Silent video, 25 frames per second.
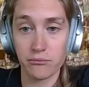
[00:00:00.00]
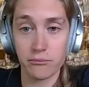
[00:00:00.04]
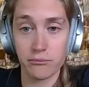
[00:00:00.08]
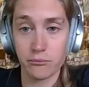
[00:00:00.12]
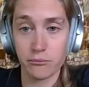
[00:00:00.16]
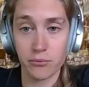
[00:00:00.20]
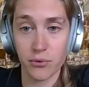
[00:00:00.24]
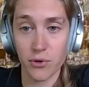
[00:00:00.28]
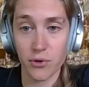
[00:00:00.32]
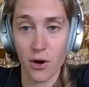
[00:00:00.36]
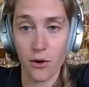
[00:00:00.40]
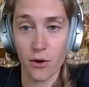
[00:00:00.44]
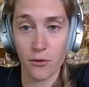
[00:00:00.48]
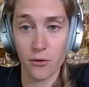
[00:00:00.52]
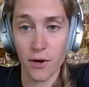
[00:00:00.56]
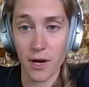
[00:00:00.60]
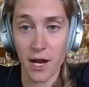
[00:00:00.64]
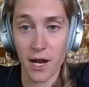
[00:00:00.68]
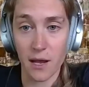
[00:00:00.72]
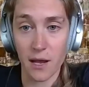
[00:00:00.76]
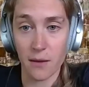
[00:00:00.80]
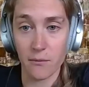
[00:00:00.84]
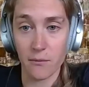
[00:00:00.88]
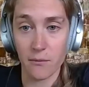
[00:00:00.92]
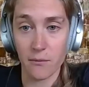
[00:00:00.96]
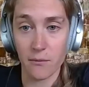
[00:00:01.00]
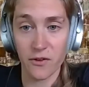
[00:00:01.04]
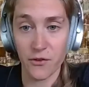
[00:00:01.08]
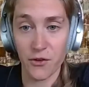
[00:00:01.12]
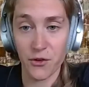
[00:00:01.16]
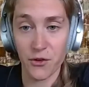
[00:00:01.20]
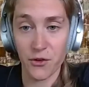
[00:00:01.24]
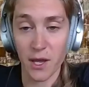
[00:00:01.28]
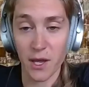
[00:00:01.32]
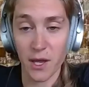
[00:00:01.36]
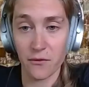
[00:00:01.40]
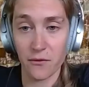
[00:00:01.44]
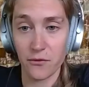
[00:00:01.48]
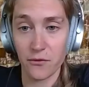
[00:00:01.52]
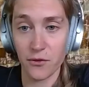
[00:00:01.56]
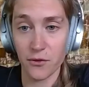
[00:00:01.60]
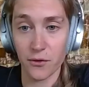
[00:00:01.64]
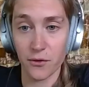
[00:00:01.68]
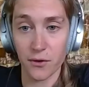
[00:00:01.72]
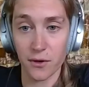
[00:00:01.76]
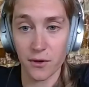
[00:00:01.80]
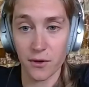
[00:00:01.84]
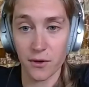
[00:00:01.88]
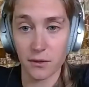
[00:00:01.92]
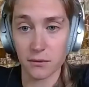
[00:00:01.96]
program for spent
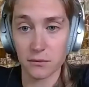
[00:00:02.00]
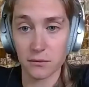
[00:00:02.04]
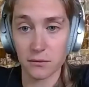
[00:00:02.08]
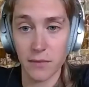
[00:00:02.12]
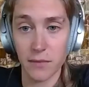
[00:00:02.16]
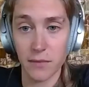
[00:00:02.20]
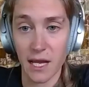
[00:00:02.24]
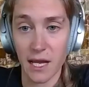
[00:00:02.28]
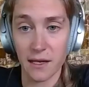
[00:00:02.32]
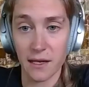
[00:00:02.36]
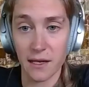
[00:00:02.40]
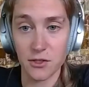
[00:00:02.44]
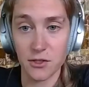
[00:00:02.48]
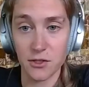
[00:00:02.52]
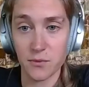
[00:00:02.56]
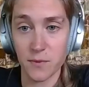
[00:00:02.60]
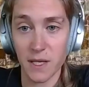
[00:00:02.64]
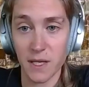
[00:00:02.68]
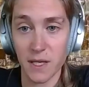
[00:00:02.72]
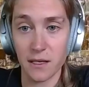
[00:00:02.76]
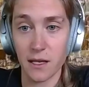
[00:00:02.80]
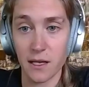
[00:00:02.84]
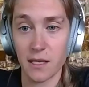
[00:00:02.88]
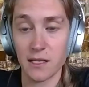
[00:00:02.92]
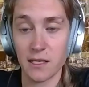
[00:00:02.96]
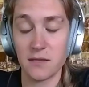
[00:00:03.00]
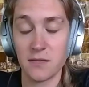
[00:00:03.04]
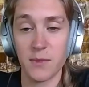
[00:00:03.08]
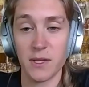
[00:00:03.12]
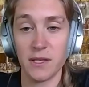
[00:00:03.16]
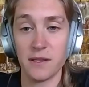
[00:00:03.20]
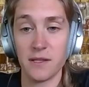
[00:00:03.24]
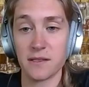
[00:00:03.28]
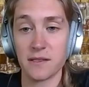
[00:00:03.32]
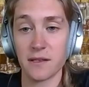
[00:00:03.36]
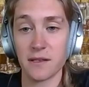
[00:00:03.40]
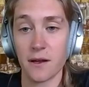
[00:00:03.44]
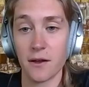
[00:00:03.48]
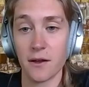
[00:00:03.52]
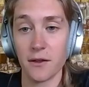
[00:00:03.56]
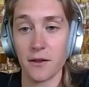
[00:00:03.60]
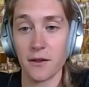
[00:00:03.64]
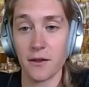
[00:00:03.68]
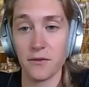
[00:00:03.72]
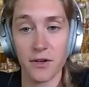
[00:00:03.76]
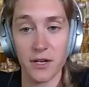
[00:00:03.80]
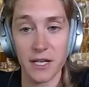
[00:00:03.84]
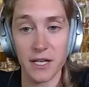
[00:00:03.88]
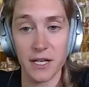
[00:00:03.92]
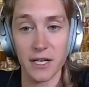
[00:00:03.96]
fuel management has been stalled
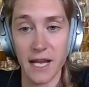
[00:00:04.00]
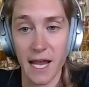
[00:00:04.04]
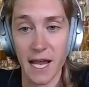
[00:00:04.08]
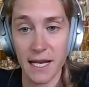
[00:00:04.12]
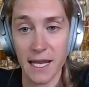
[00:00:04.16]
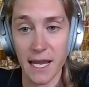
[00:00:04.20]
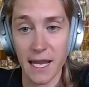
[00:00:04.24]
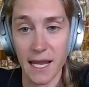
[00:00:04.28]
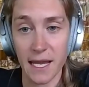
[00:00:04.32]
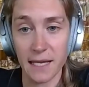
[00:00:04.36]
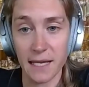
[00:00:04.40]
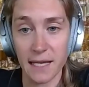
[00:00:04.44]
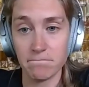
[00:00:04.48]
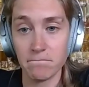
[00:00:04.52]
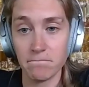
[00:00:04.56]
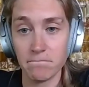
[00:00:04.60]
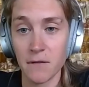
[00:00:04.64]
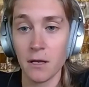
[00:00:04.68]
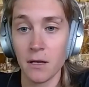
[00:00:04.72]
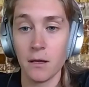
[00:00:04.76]
for a decade.